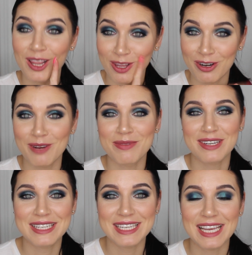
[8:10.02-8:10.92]
Laura
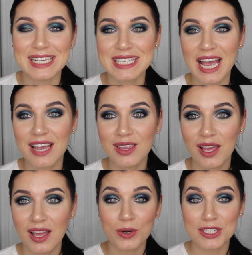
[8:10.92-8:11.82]
Mercier side,
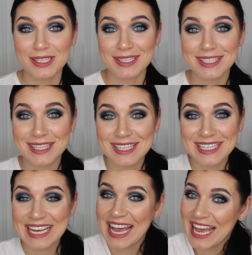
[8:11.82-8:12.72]
which is
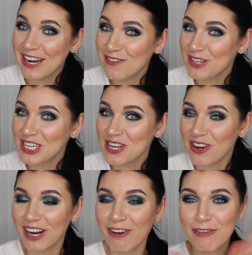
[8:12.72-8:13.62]
kind of a
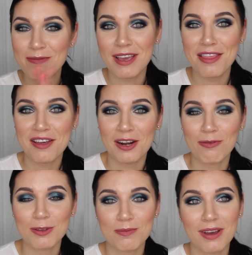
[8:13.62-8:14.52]
shocker for me. I thought it
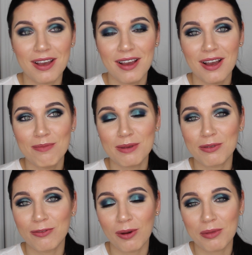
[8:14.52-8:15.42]
would be
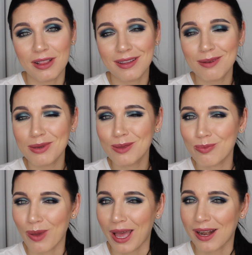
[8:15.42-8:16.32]
performing a little
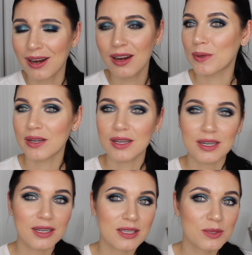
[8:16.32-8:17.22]
bit better, but
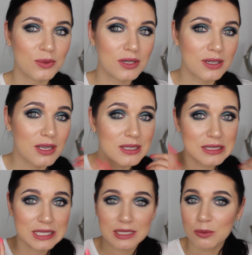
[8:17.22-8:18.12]
it is what it is.
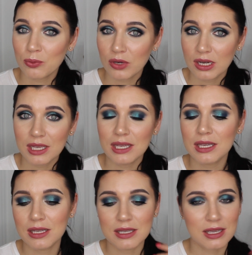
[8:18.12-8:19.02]
It's still
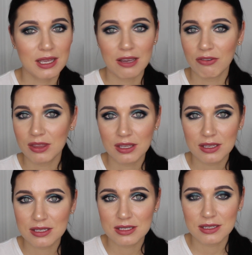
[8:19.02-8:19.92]
pretty. Everything
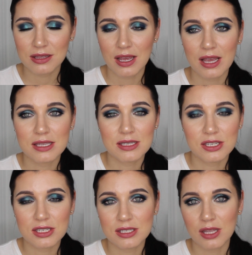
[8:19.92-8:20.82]
is still nice.
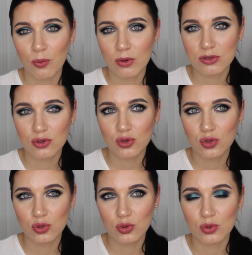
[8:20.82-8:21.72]
I wanted
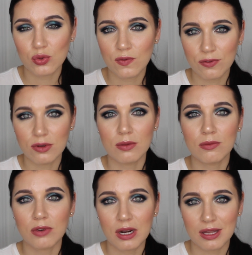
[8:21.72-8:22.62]
to
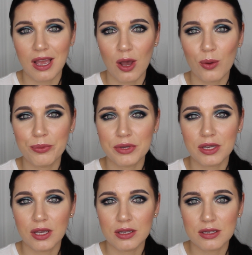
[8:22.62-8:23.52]
film right now
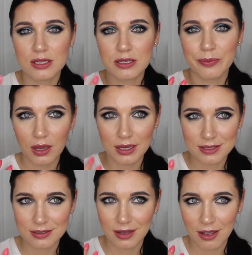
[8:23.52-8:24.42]
because I
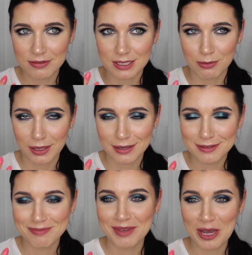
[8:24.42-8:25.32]
still have some light
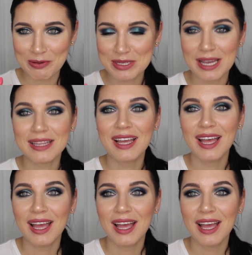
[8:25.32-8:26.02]
outside,